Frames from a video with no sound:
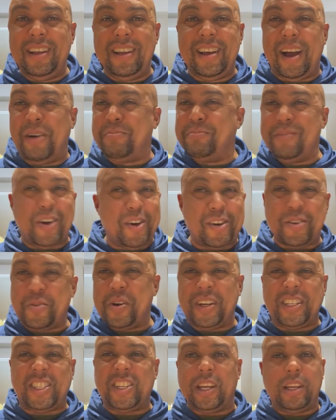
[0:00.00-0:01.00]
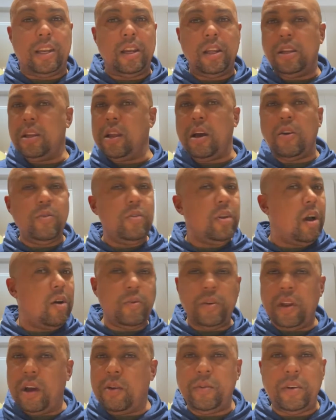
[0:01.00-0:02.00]
I'm not watching it.
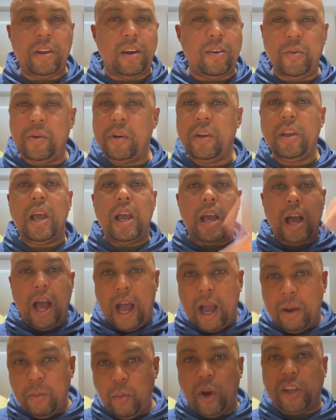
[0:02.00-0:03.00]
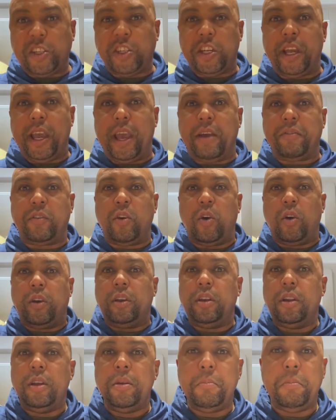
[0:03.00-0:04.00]
No. I'm watching
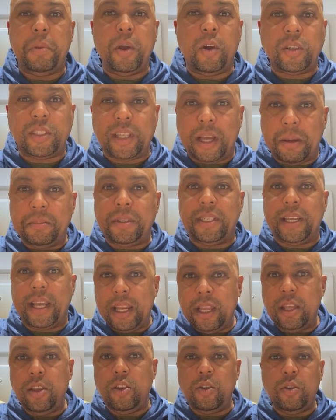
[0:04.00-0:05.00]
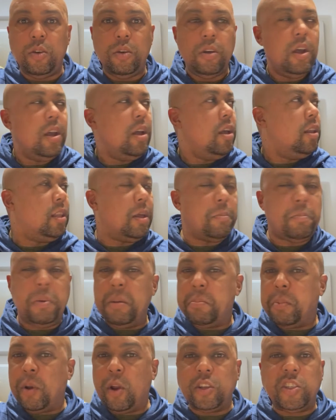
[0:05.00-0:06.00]
AFCON because I'm telling you, the
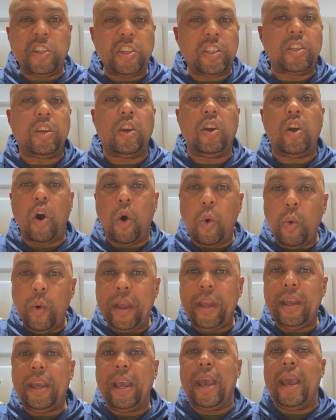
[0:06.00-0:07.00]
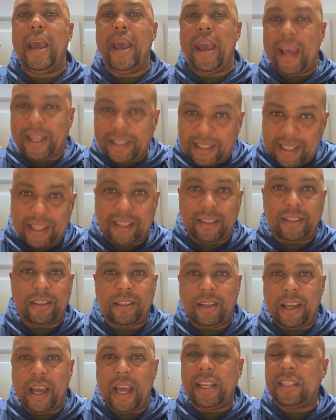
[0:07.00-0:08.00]
people are just going at
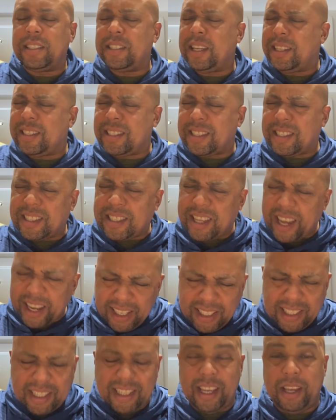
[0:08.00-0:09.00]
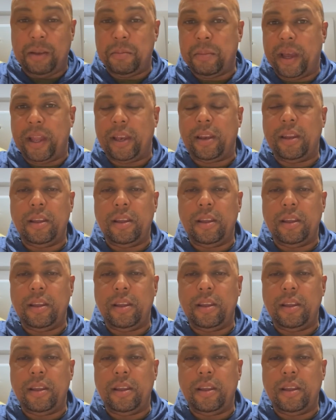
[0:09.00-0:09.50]
it. And it's exciting, man.